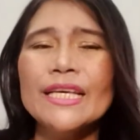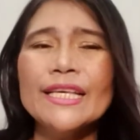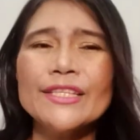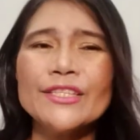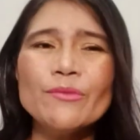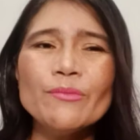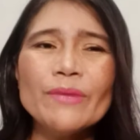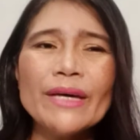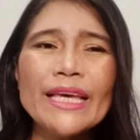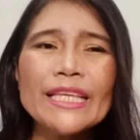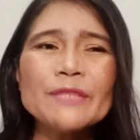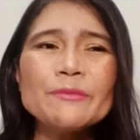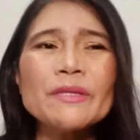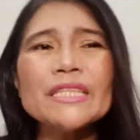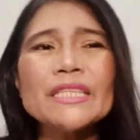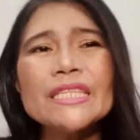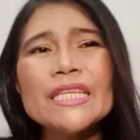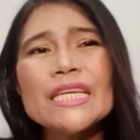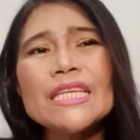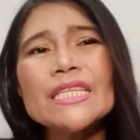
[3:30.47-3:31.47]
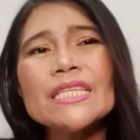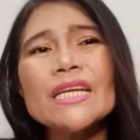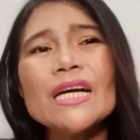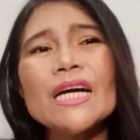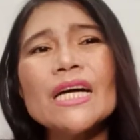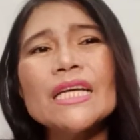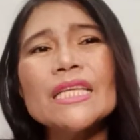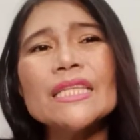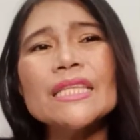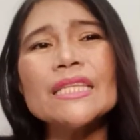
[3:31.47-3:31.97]
So my
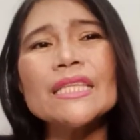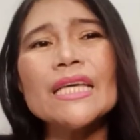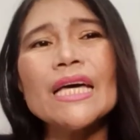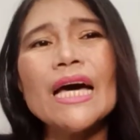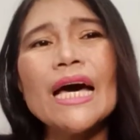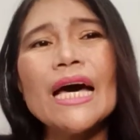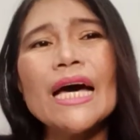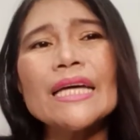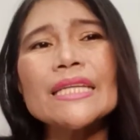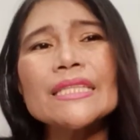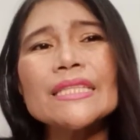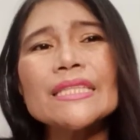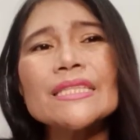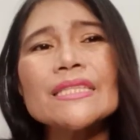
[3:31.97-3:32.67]
expectation that